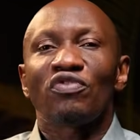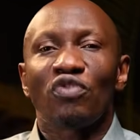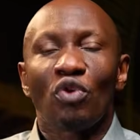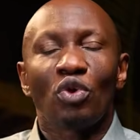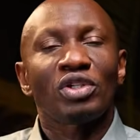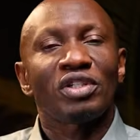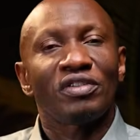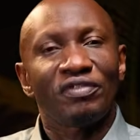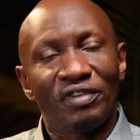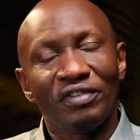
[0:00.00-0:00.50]

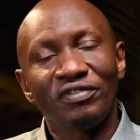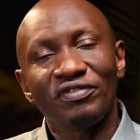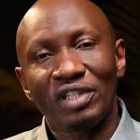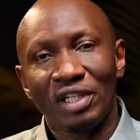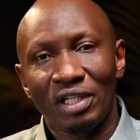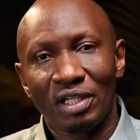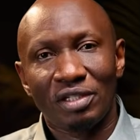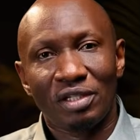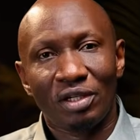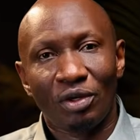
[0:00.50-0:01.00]
40, 50
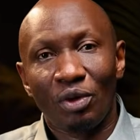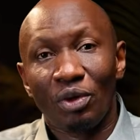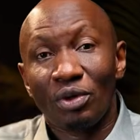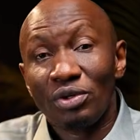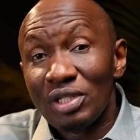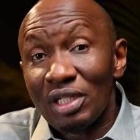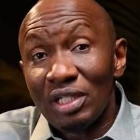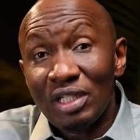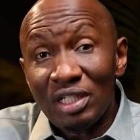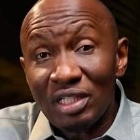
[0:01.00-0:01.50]
years ago
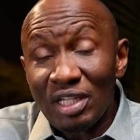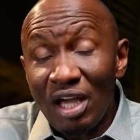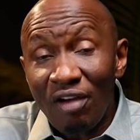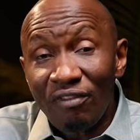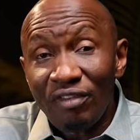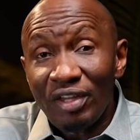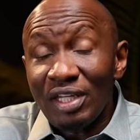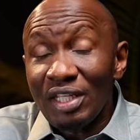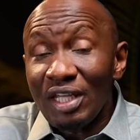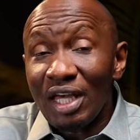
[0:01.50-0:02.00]
because they didn't
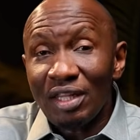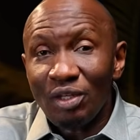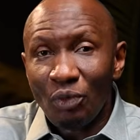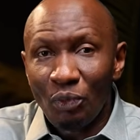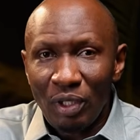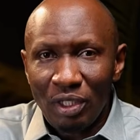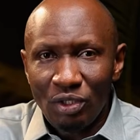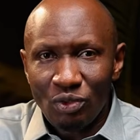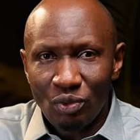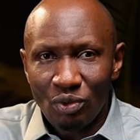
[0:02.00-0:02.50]
have any other
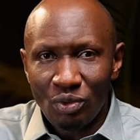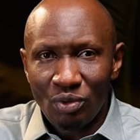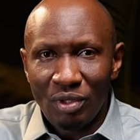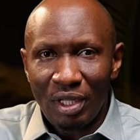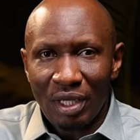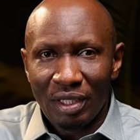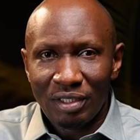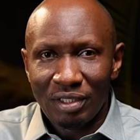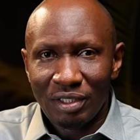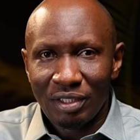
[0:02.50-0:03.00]
way to do
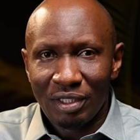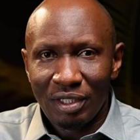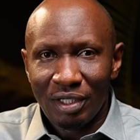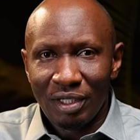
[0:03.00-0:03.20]
that.